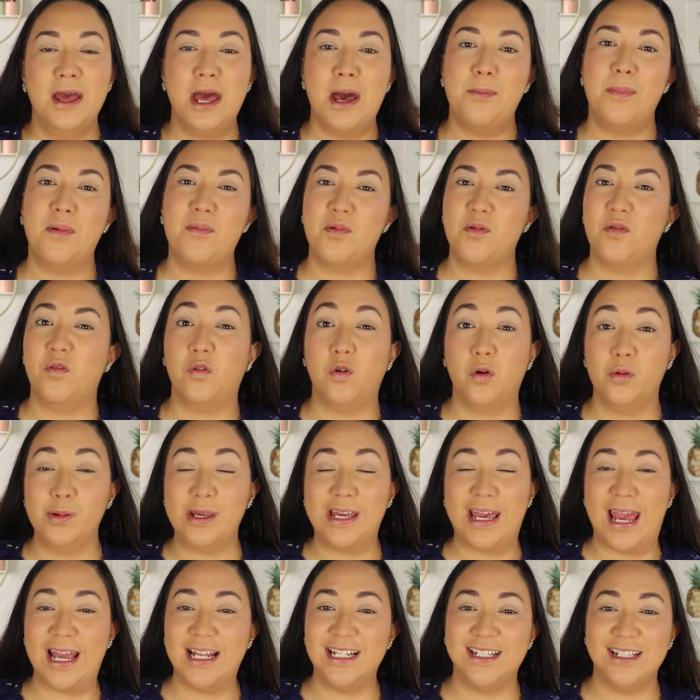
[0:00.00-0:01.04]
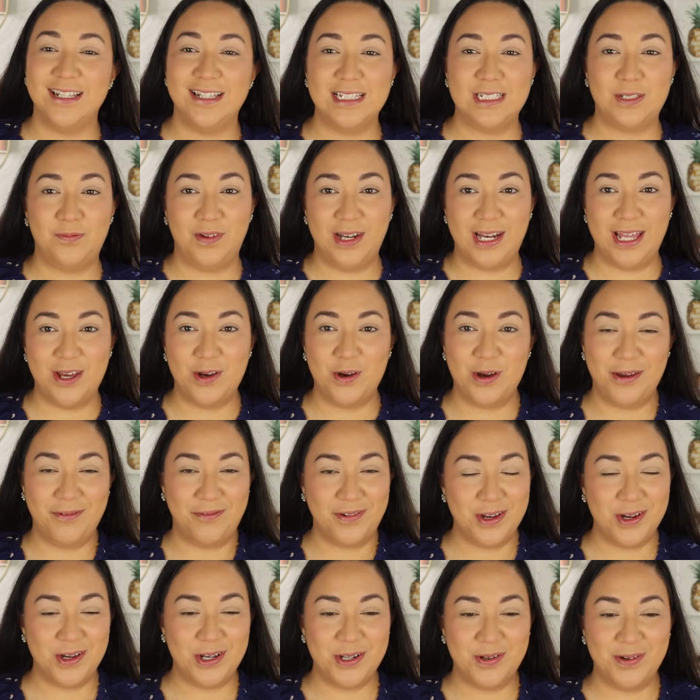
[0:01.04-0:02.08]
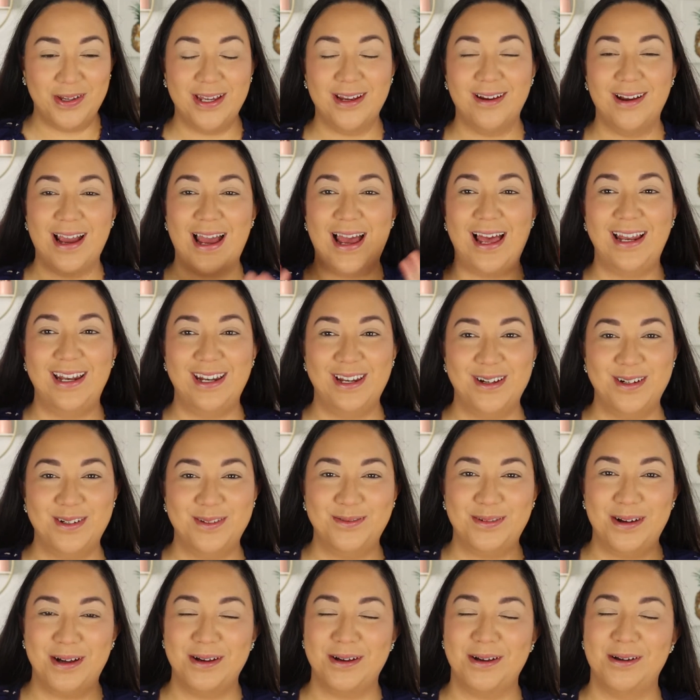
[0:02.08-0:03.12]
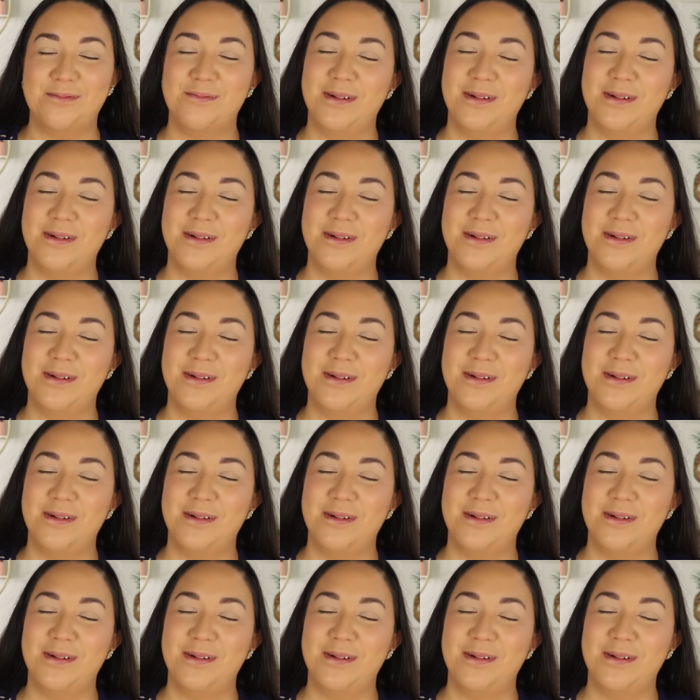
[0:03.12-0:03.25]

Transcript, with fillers: But before we get into this video, if you're new here, hello, welcome.